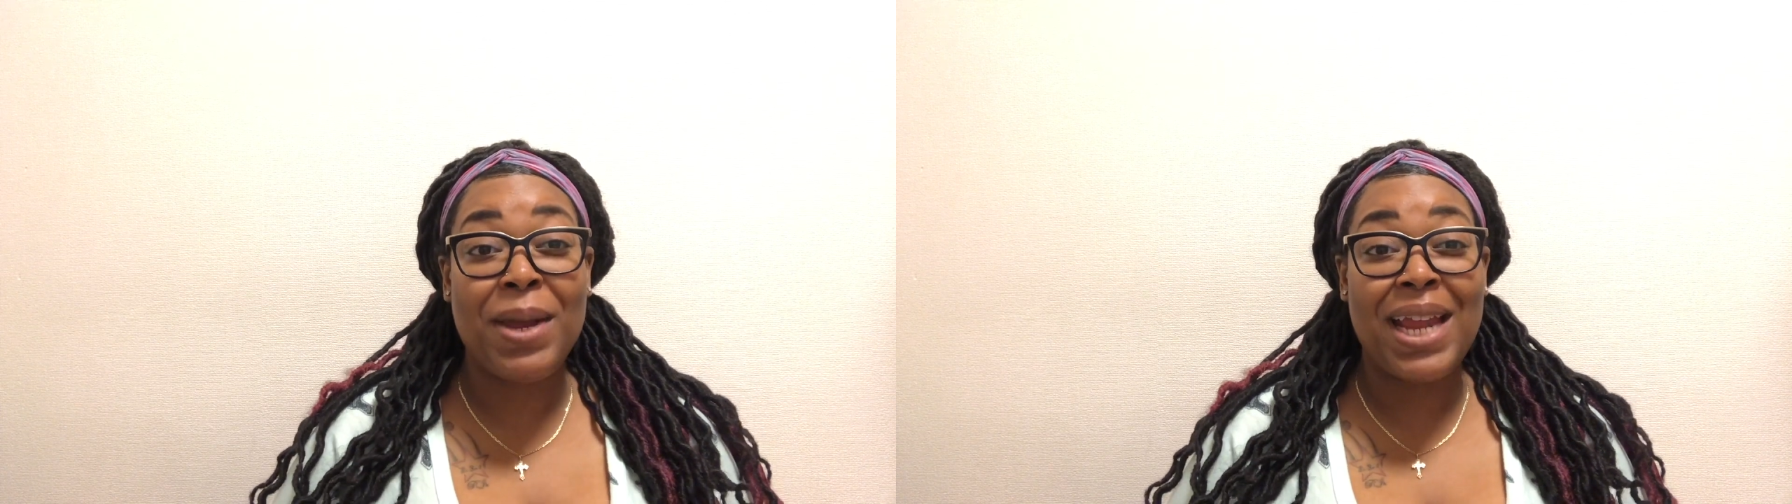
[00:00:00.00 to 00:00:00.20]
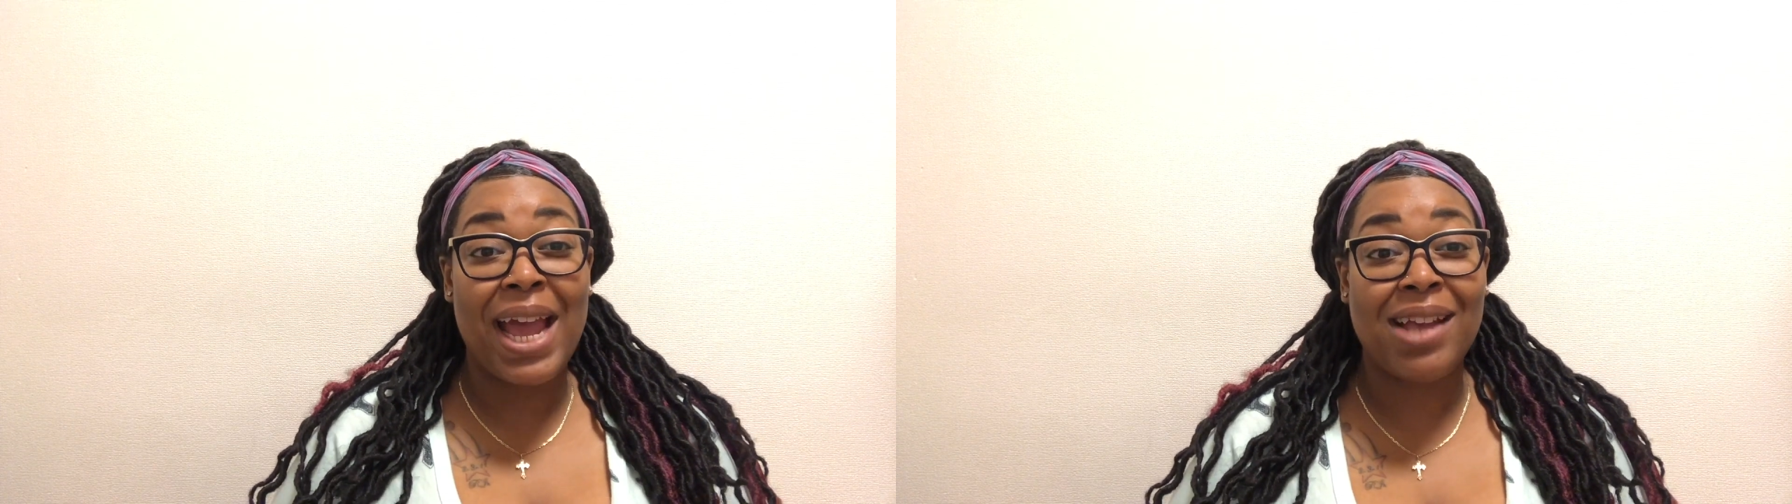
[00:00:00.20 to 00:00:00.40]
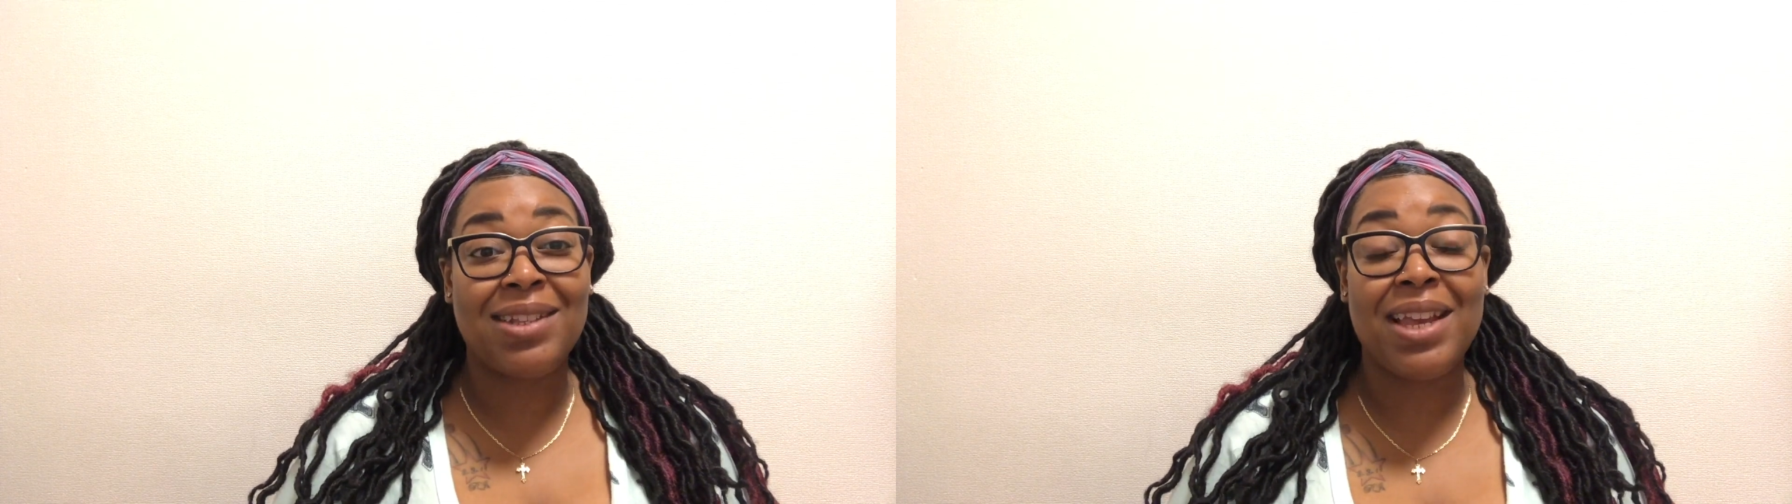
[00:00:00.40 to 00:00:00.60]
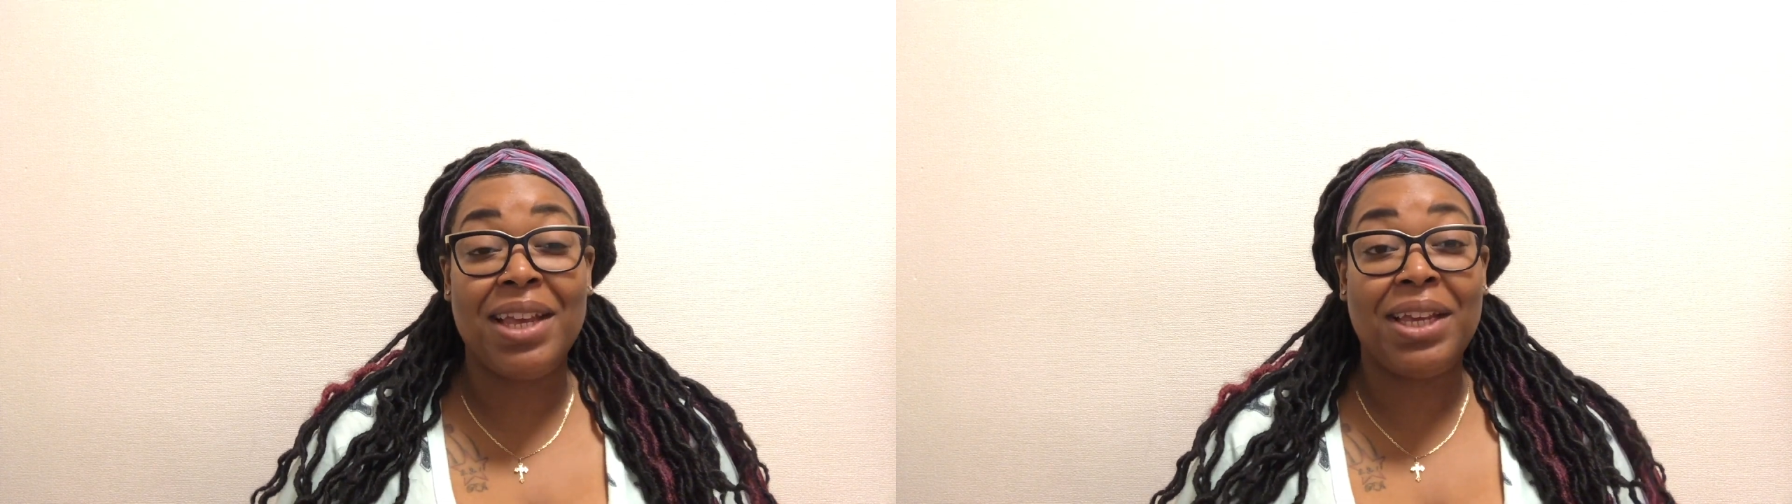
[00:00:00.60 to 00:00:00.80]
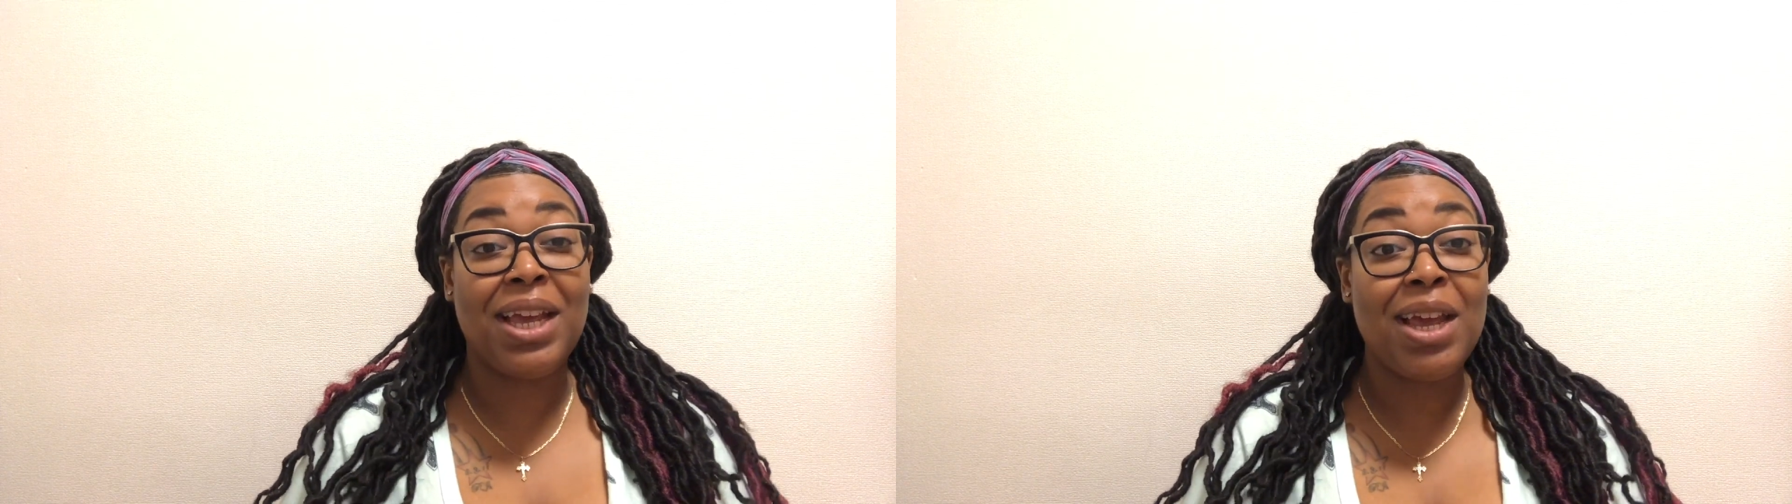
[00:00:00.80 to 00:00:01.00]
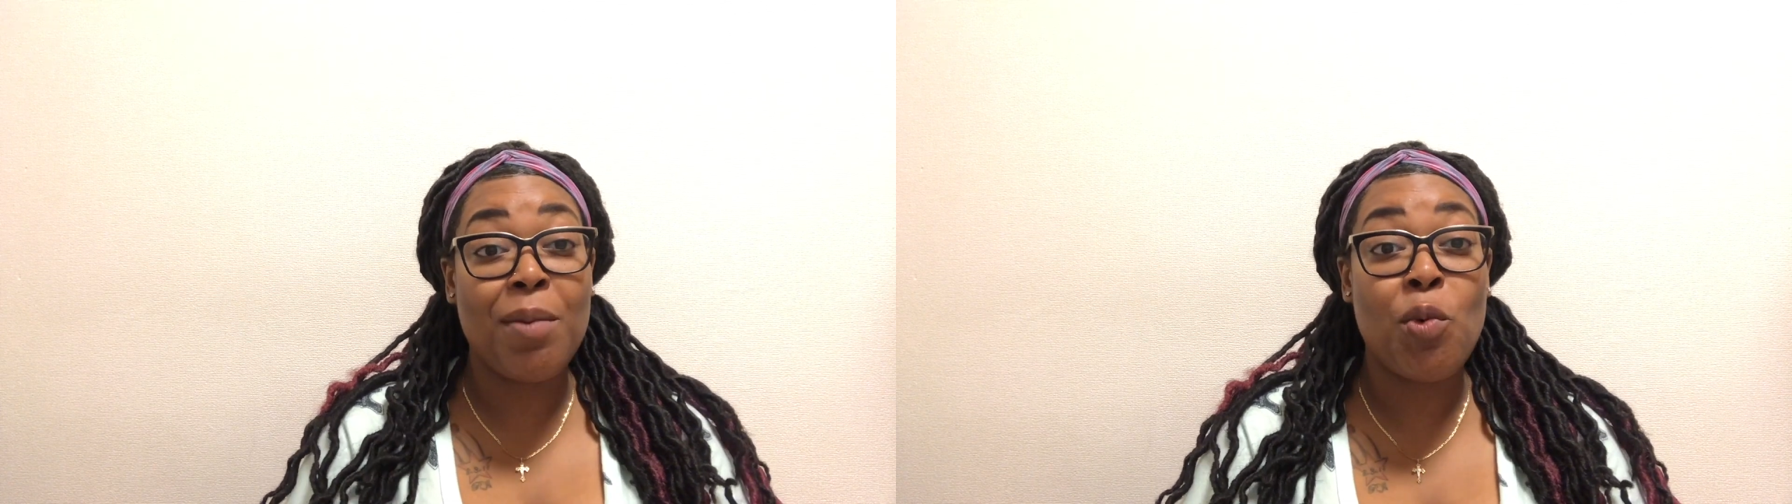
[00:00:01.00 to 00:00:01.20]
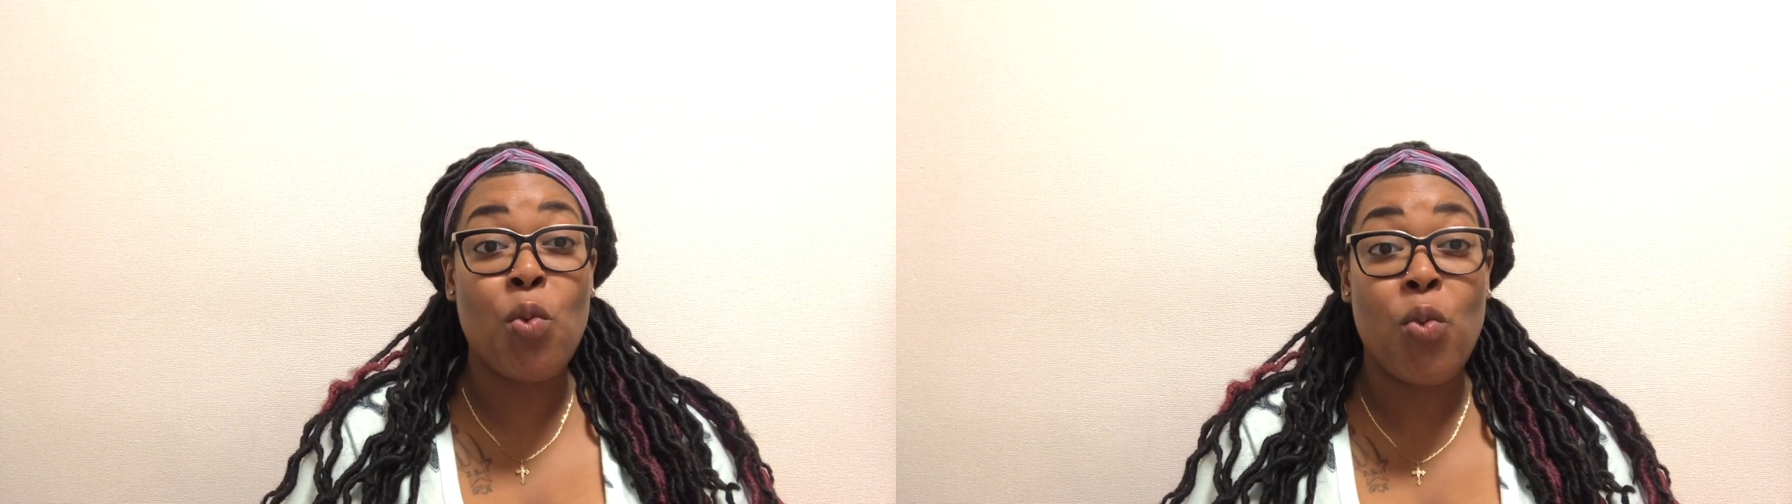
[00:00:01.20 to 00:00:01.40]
been asking, Kim,